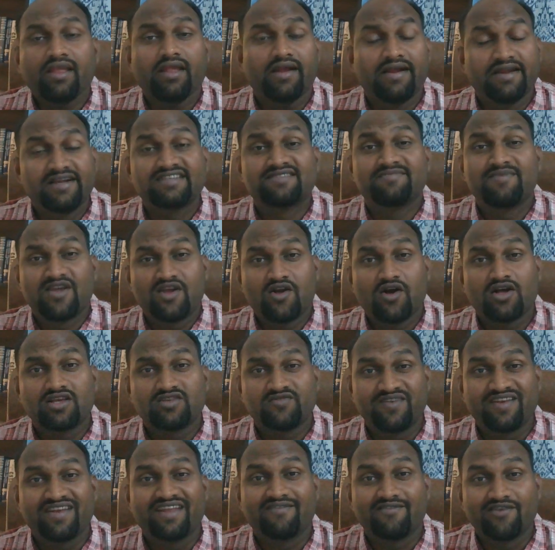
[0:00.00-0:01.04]
It is because
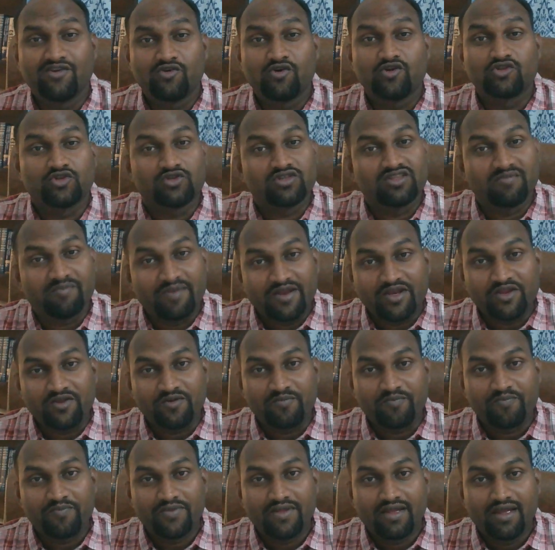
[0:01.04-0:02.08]
we never go through the
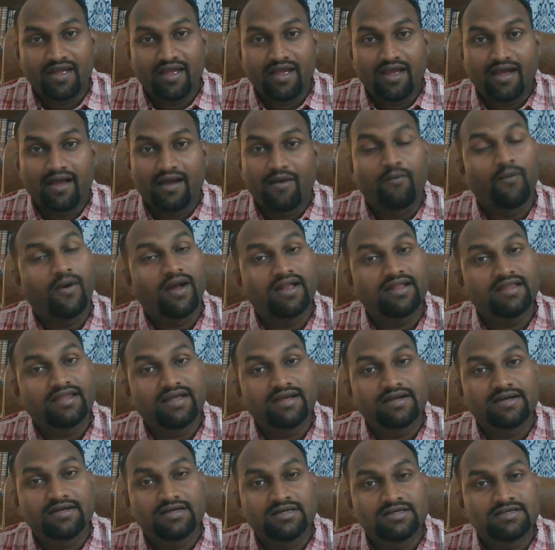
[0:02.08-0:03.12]
menu. One
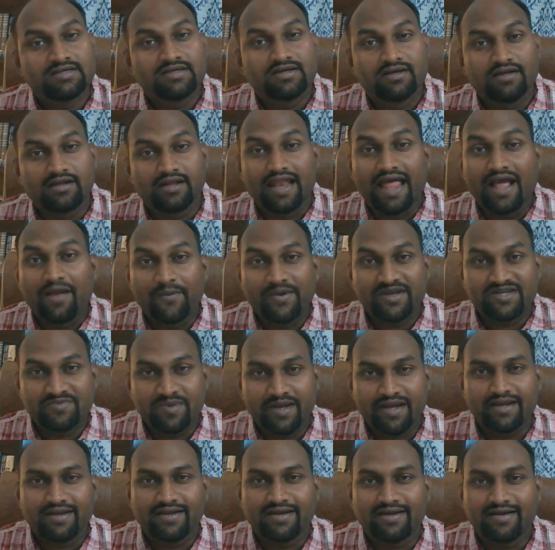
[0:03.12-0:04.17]
thing is a language
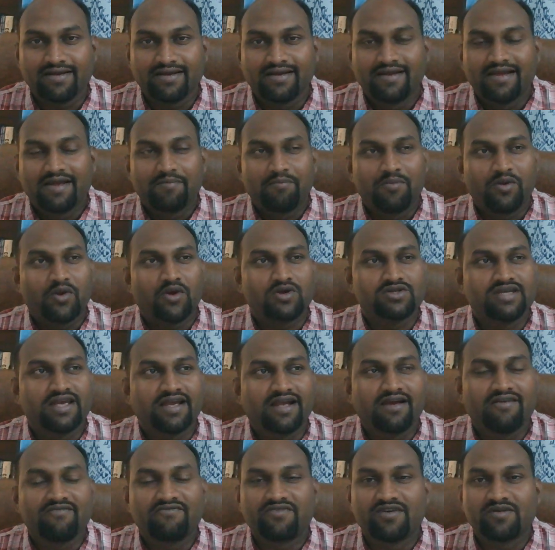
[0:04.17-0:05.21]
barrier. Because I
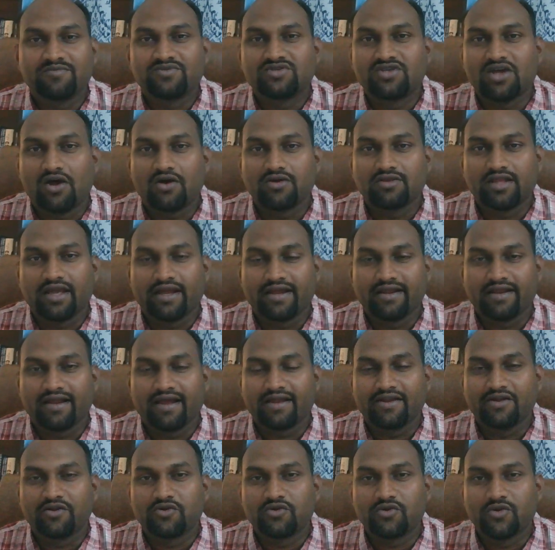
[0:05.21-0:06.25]
come from South,
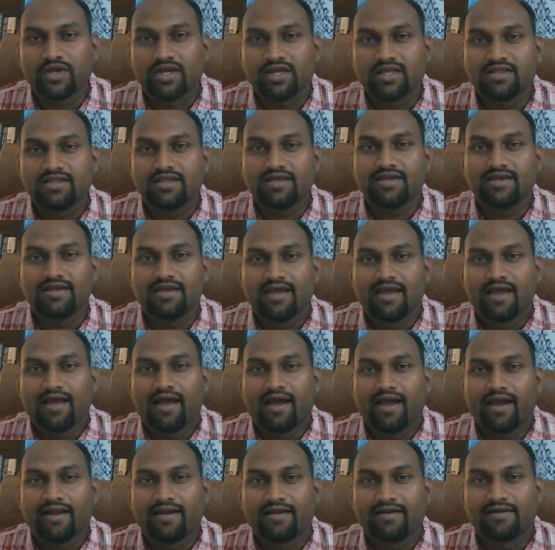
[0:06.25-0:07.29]
I don't know Hindi.
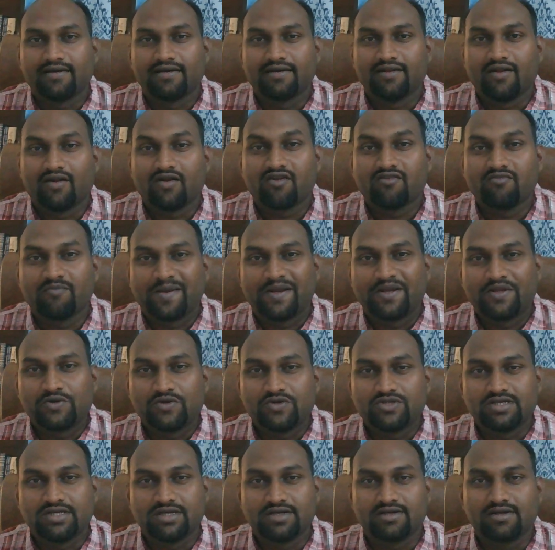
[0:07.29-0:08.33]
And a lot of
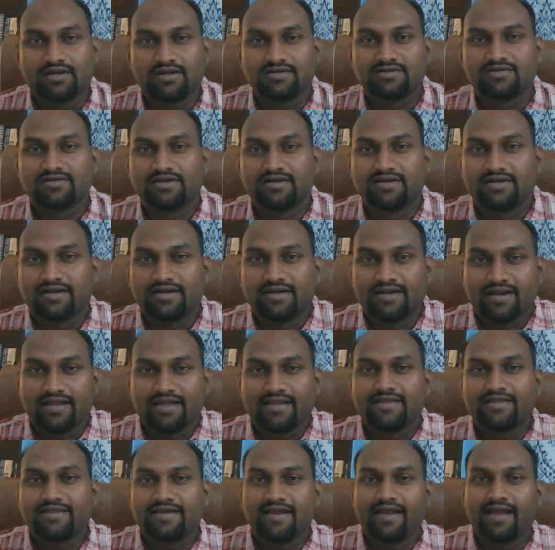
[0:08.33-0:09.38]
menus here are written in
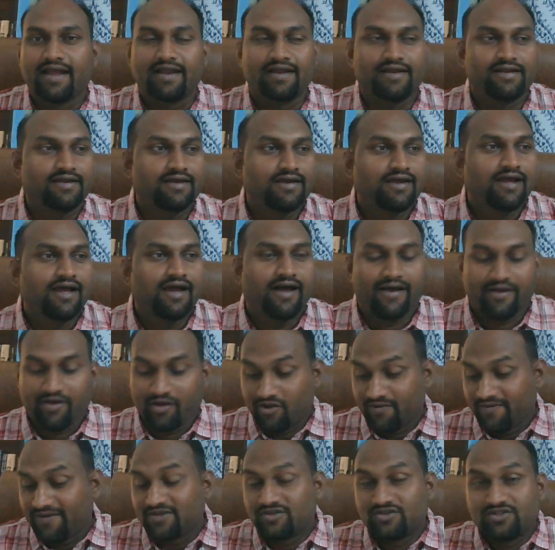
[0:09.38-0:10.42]
Hindi. And I
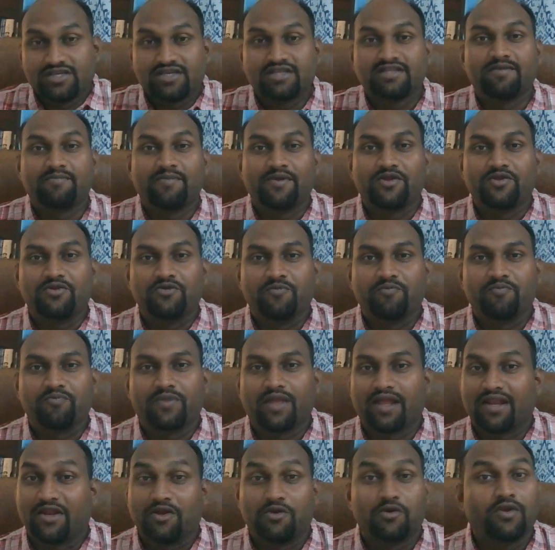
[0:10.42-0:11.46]
always see the menu
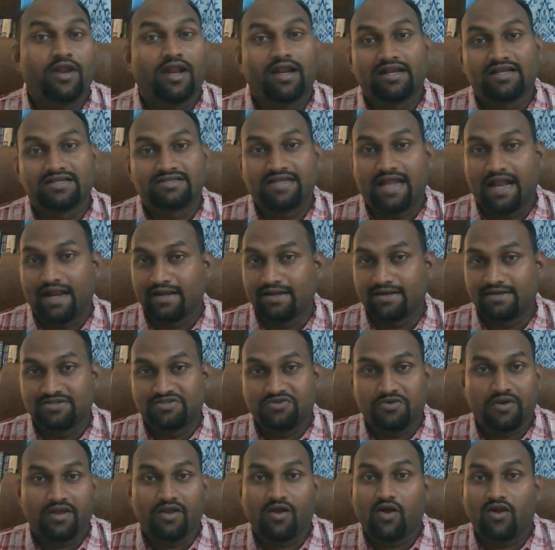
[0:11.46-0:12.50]
and I don't understand it.
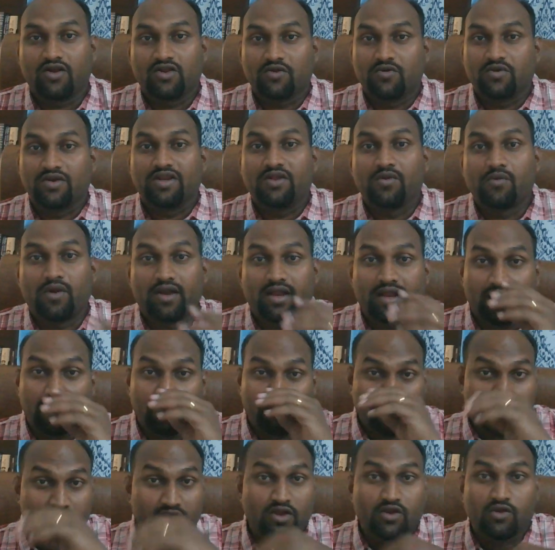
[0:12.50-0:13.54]
So I order only what
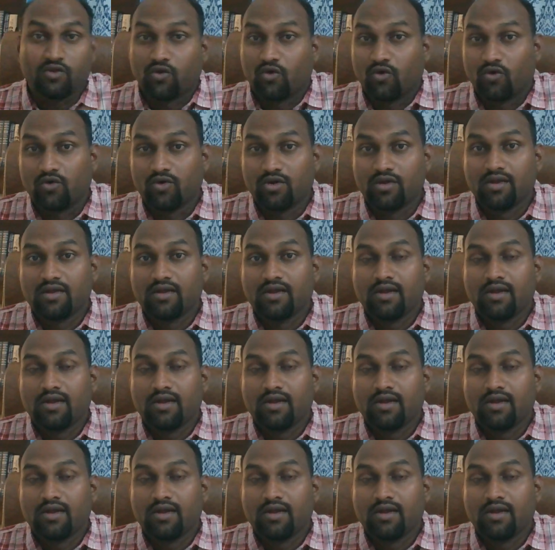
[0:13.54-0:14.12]
I know.